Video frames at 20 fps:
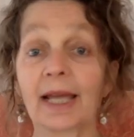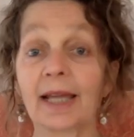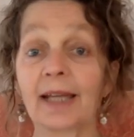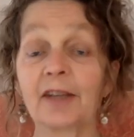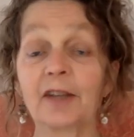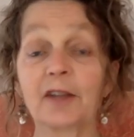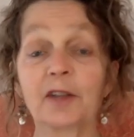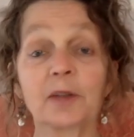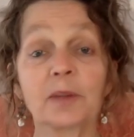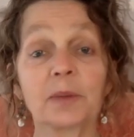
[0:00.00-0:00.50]

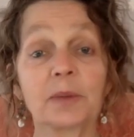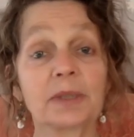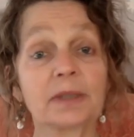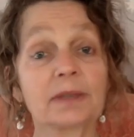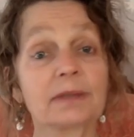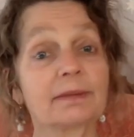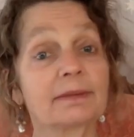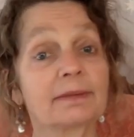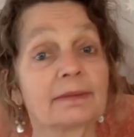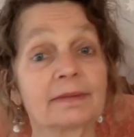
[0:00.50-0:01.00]
And I thought,
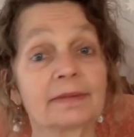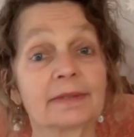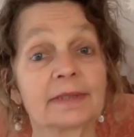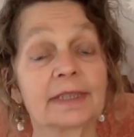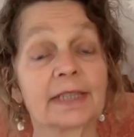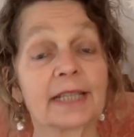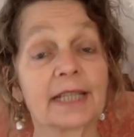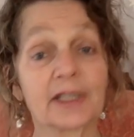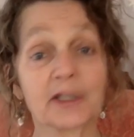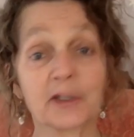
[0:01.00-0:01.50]
well,
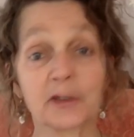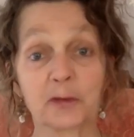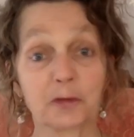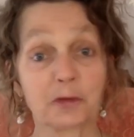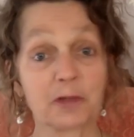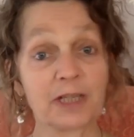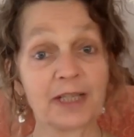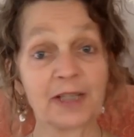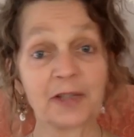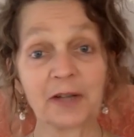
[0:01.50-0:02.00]
that's
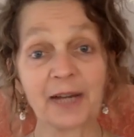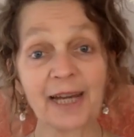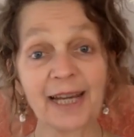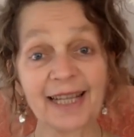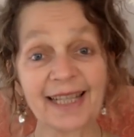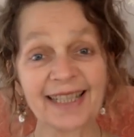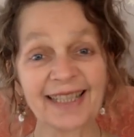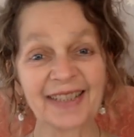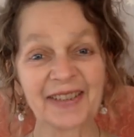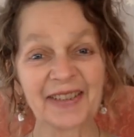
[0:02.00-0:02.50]
really
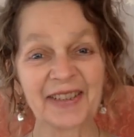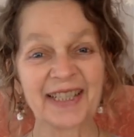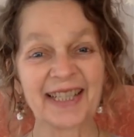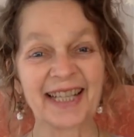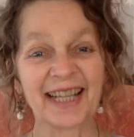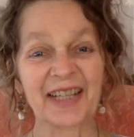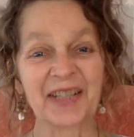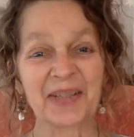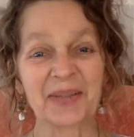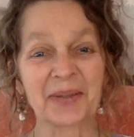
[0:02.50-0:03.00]
great because
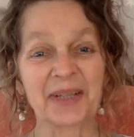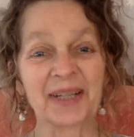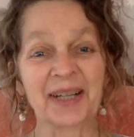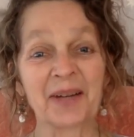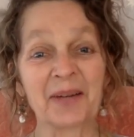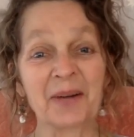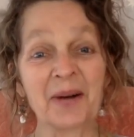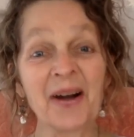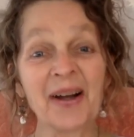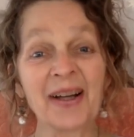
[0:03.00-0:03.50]
that's what
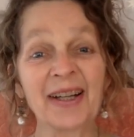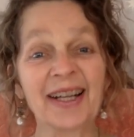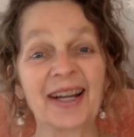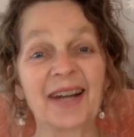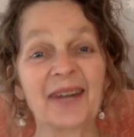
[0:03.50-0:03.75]
I want.